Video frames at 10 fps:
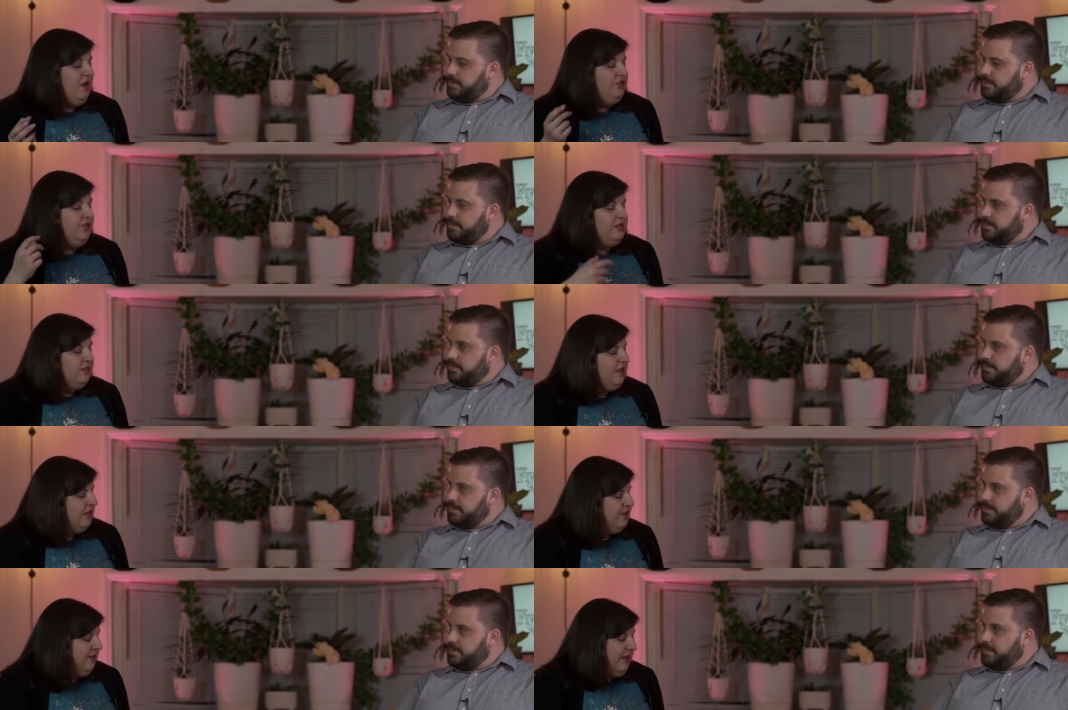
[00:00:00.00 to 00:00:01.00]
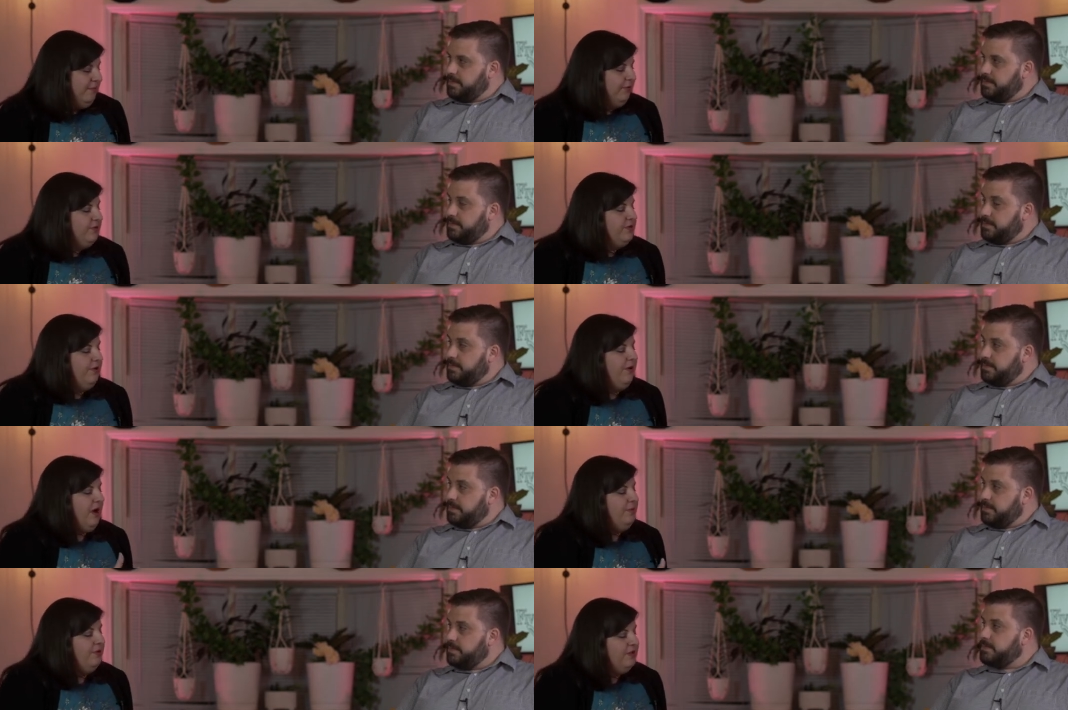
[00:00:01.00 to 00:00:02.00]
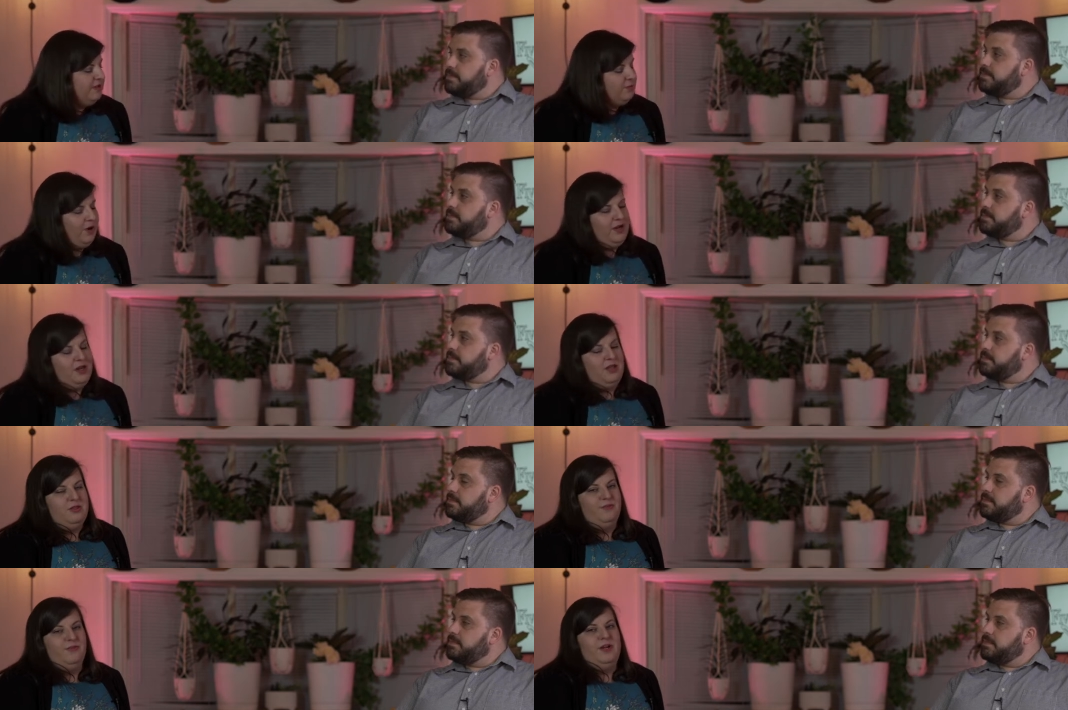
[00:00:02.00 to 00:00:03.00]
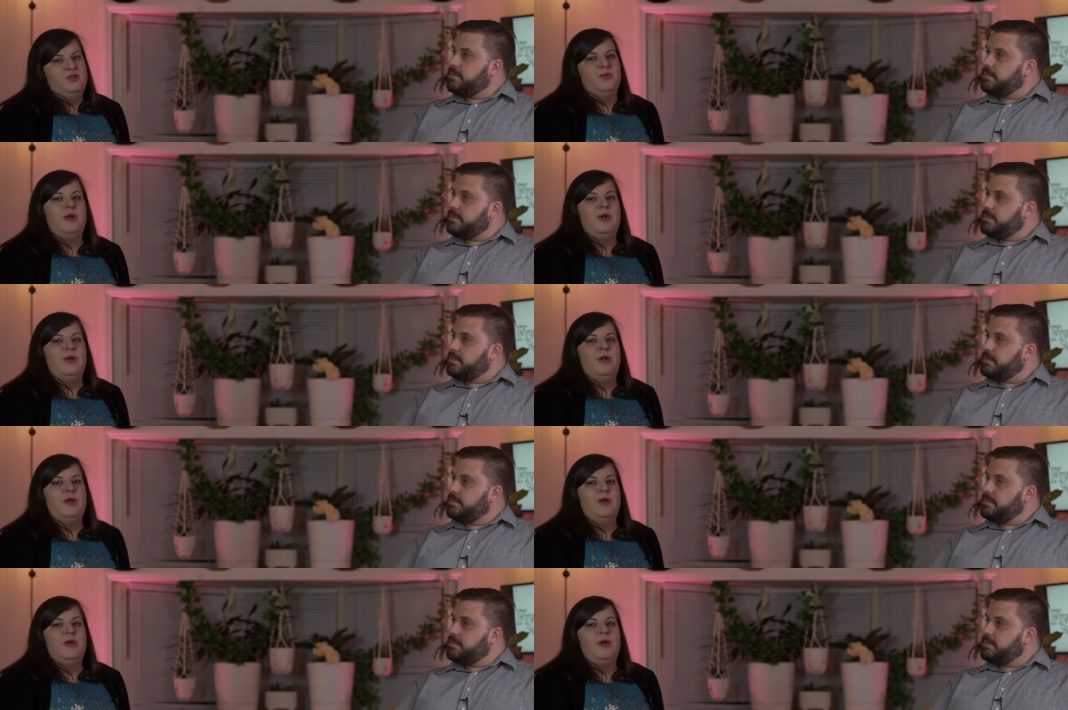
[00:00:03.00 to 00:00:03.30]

Speaker 1: Just like the Lambrusco, I put this wine in the fridge.